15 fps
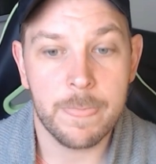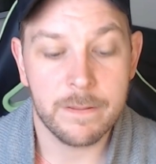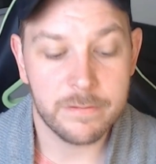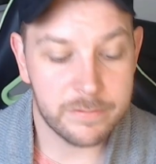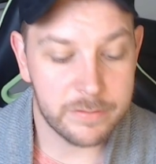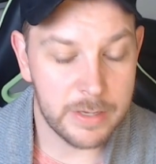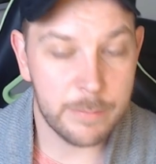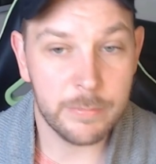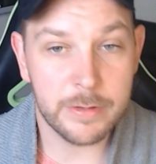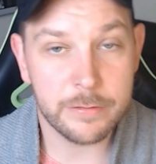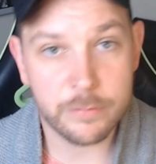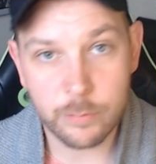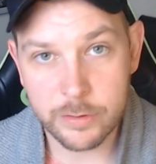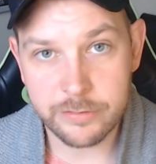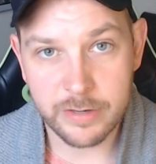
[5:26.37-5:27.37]
Seamless
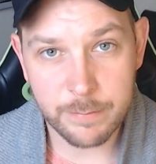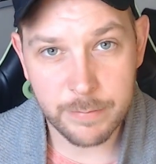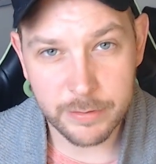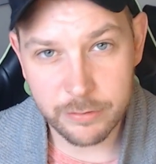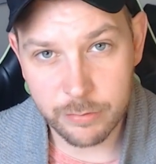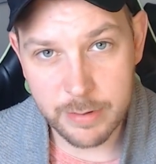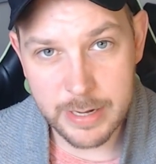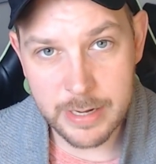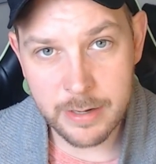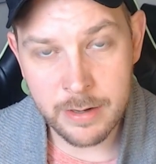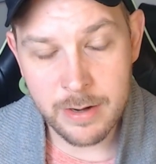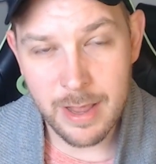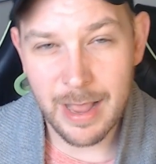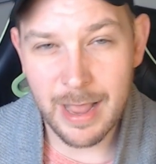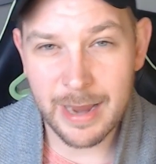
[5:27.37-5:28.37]
switching between.
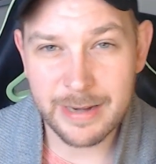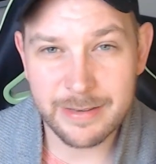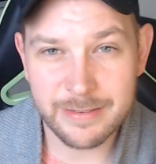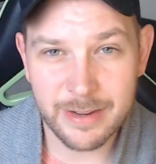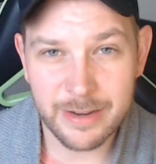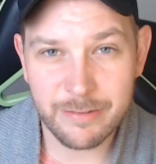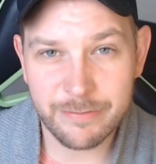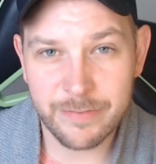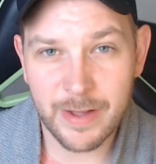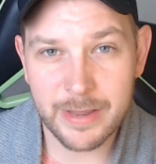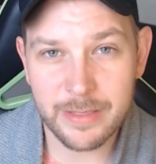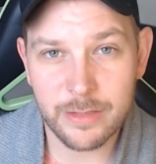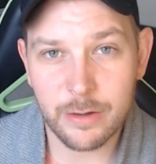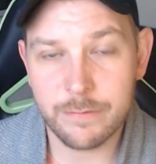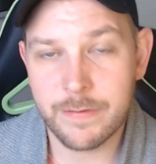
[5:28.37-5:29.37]
I did
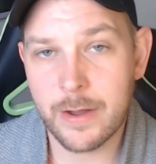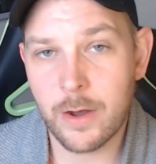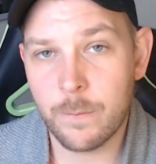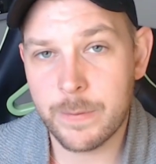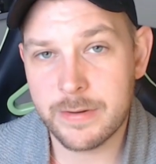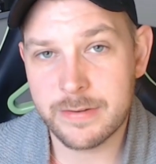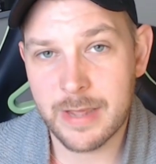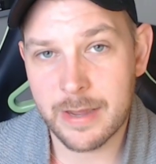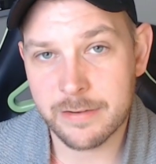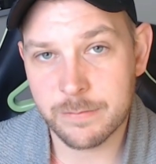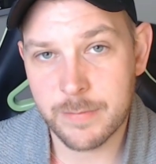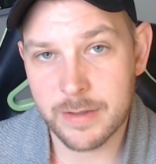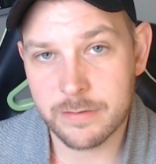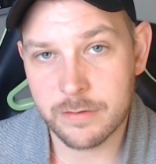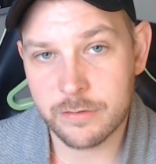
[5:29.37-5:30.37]
find though, if I open text
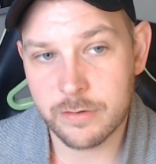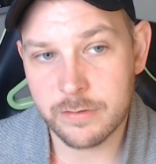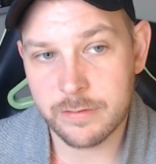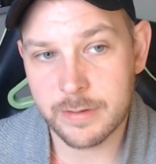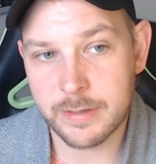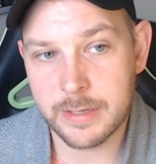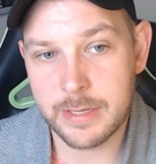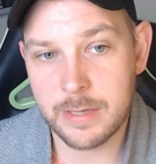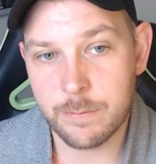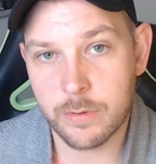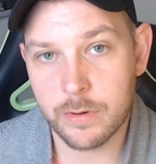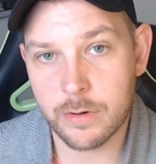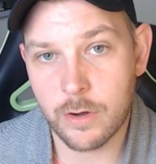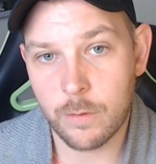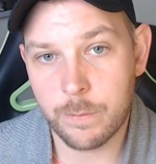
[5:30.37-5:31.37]
messages, the
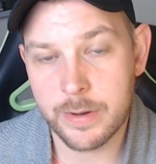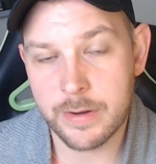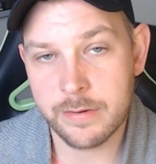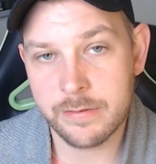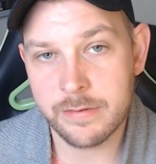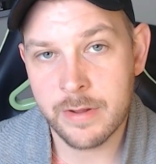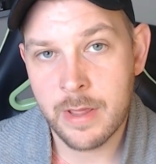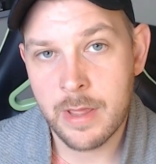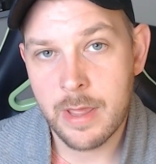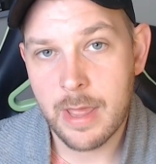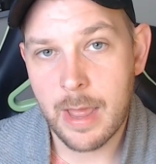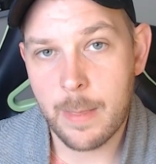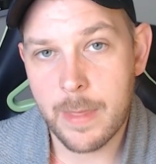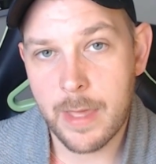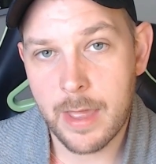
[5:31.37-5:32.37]
keyboard opened,
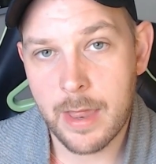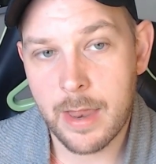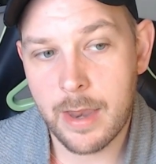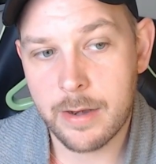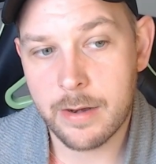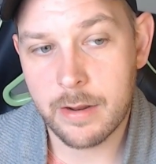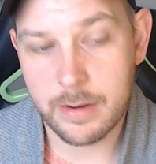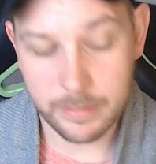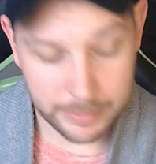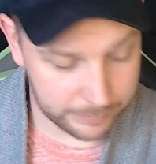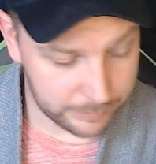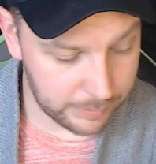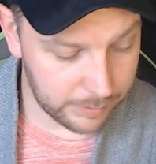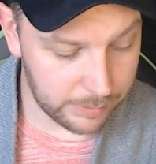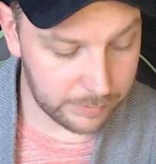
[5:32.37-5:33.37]
and then
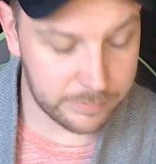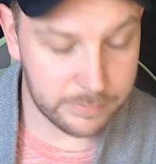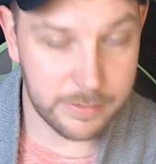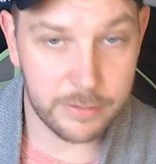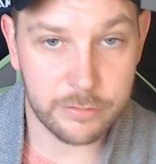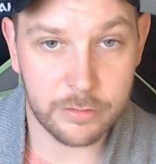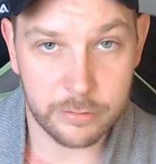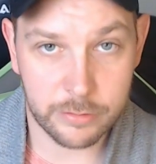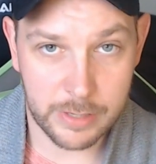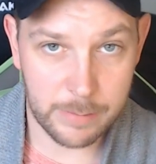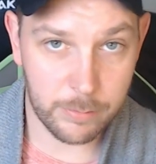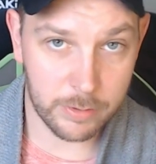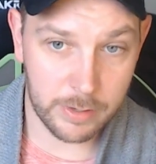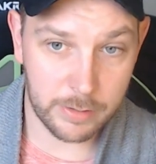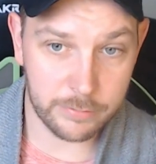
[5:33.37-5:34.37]
like the digital
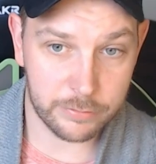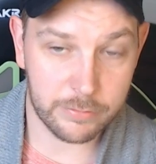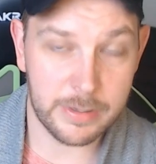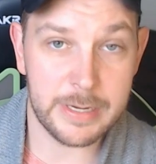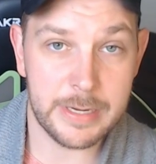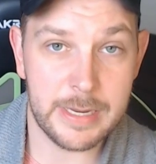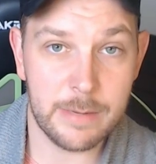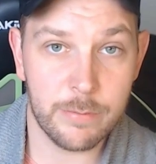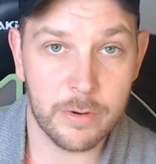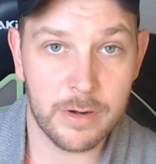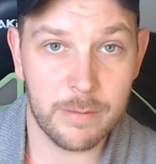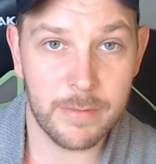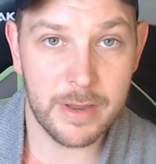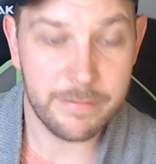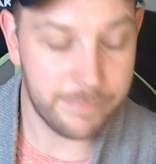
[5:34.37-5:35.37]
keyboard on screen keyboard
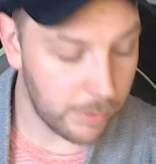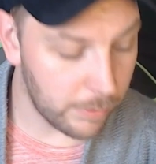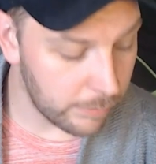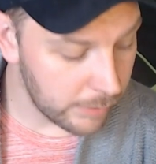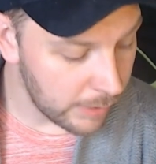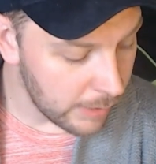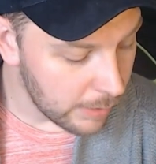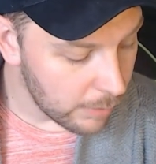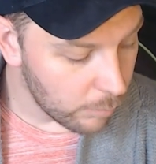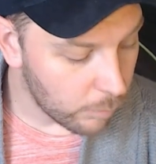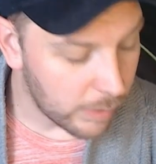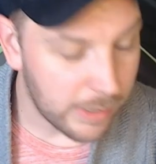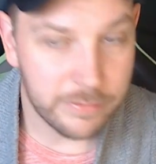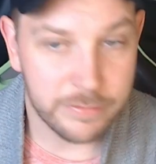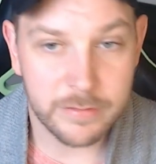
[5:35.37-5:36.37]
on my phone,
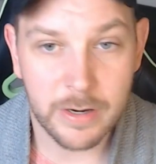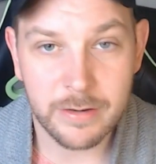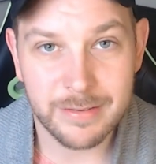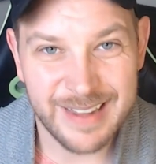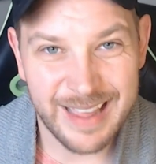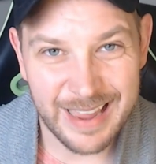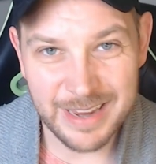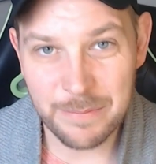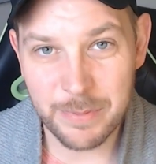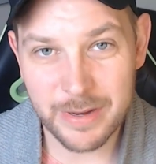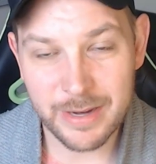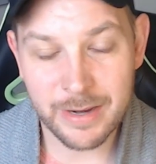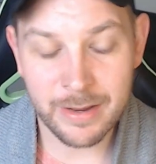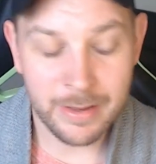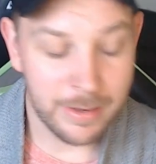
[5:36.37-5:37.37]
when I start
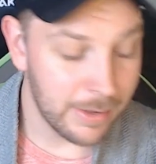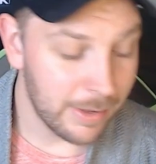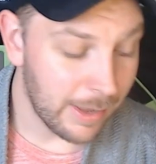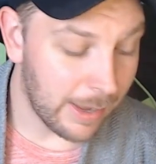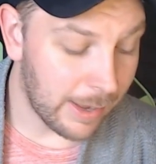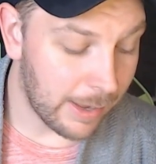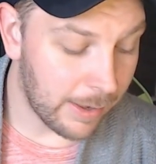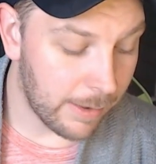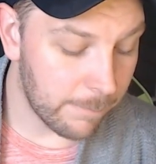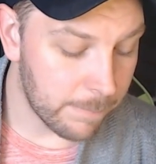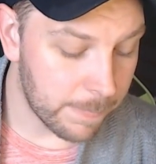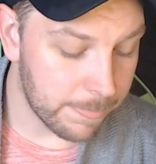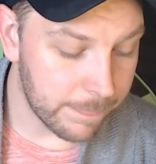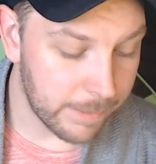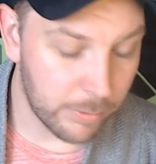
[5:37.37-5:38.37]
typing,
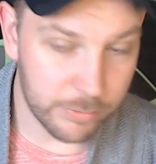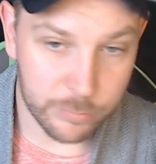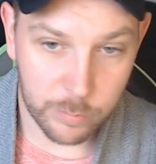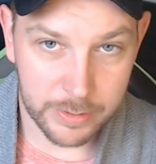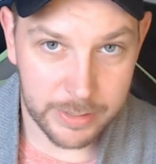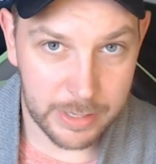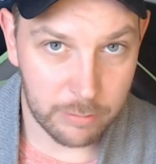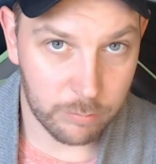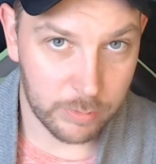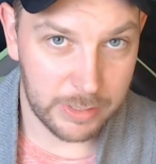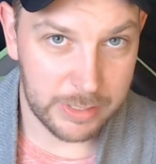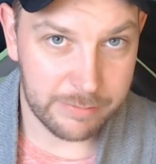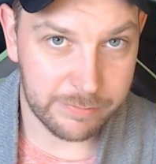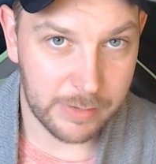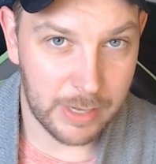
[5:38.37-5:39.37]
it was working
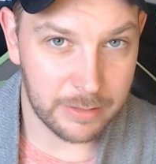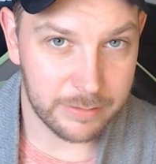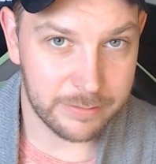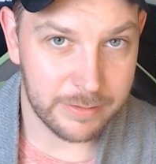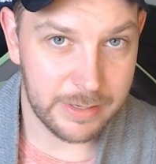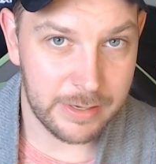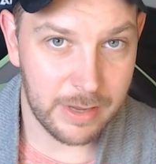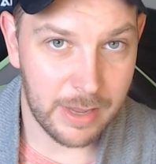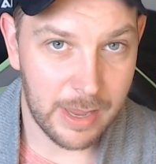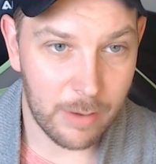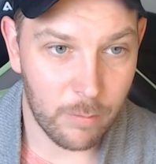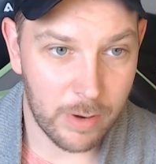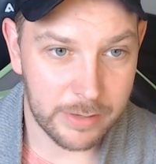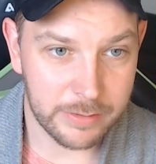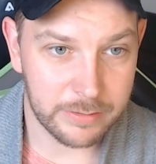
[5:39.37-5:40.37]
really flawlessly. I
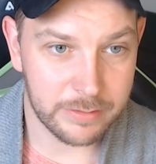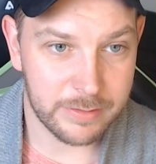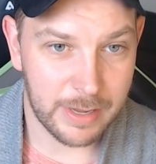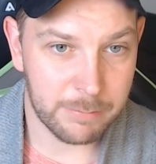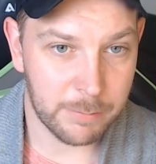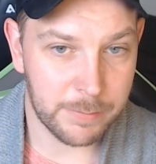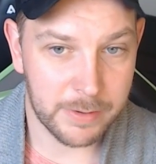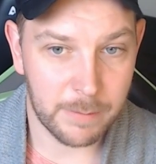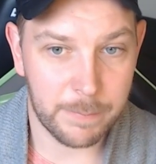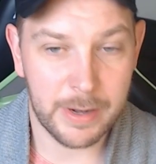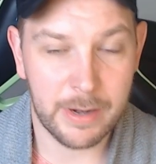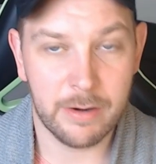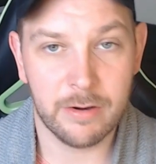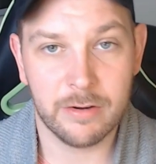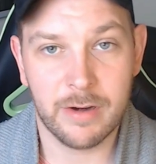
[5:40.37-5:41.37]
wanted to type about a
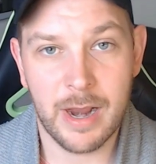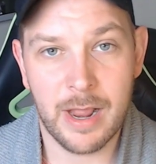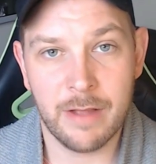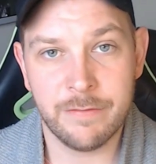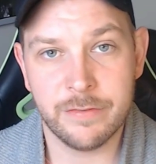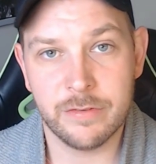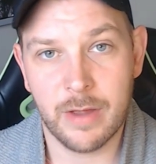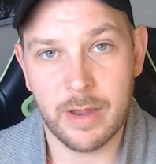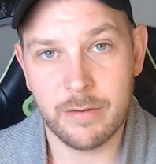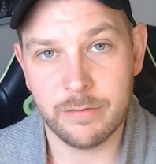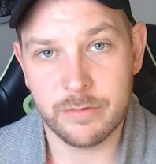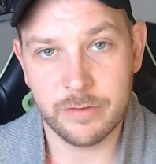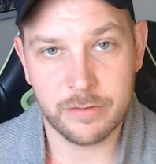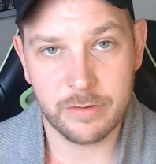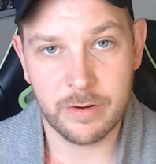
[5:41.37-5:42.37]
paragraph so I
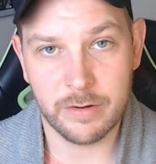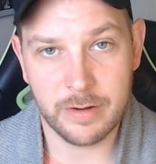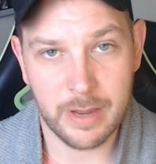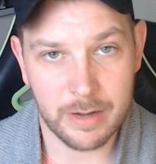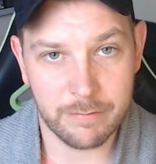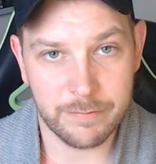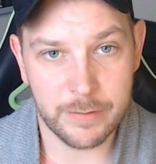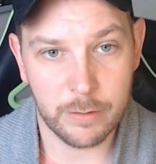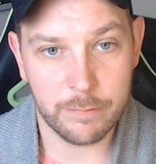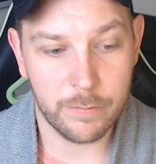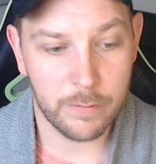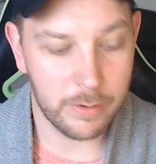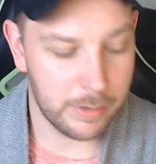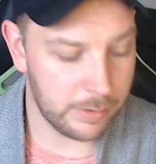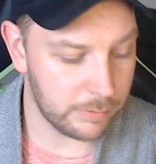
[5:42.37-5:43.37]
just could get a feel
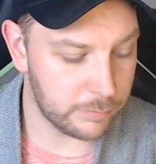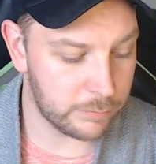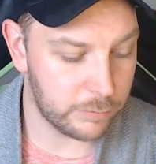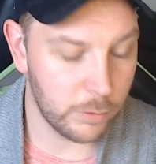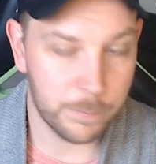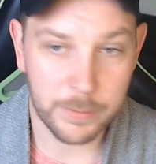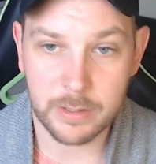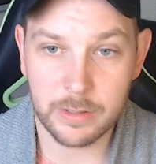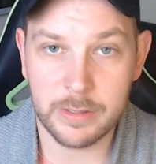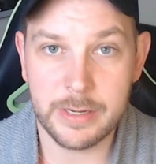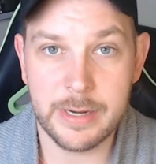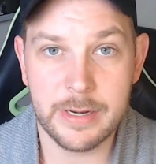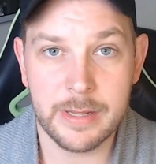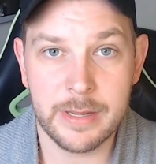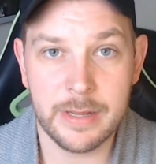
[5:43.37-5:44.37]
for it. Super
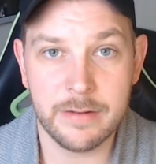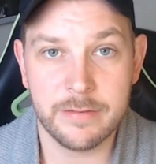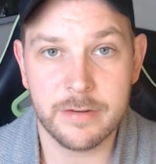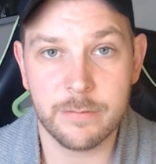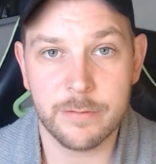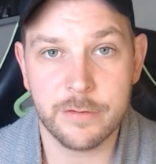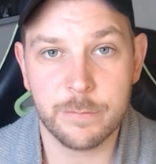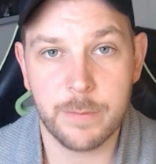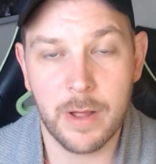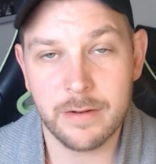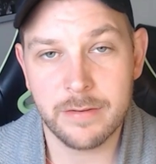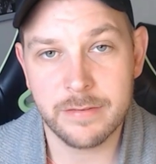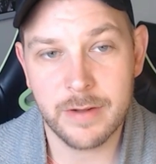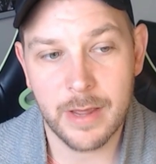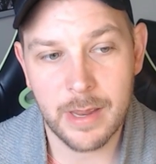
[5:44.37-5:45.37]
clean, instant
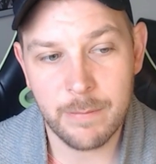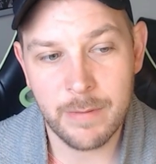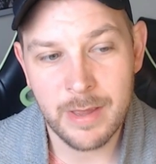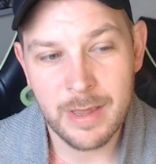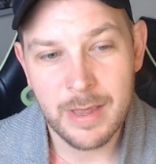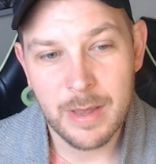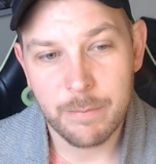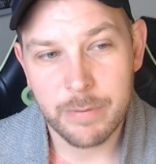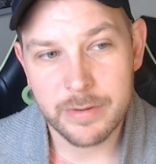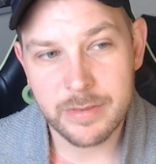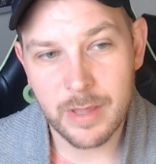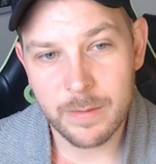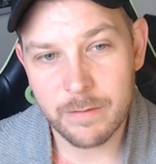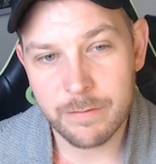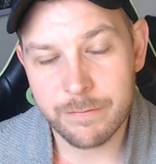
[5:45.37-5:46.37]
response time, but
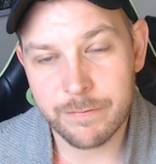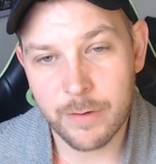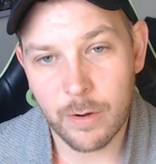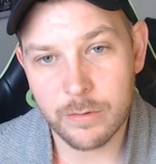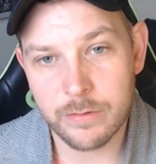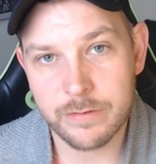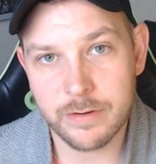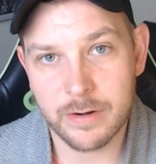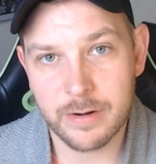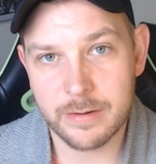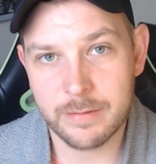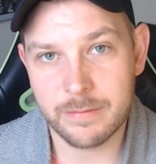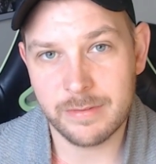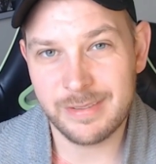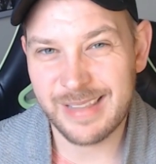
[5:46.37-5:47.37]
then the phone started
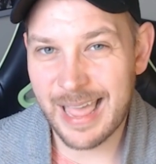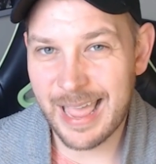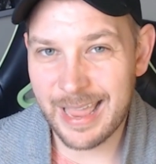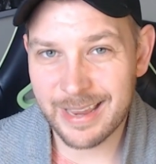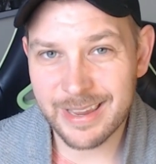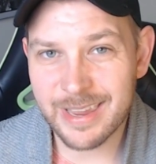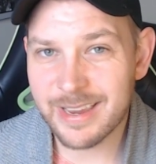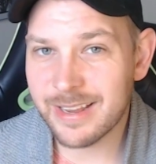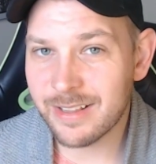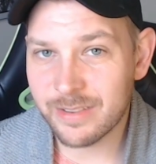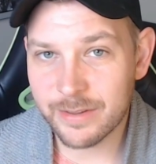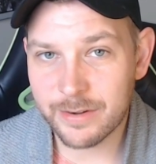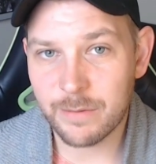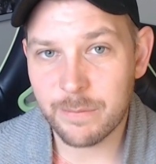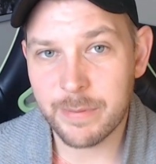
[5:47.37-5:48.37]
lagging a
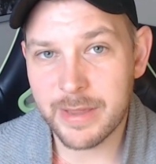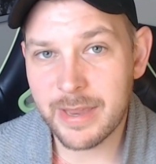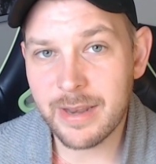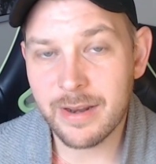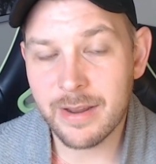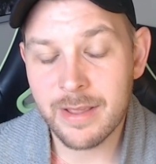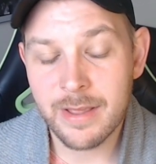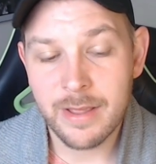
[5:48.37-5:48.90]
little bit.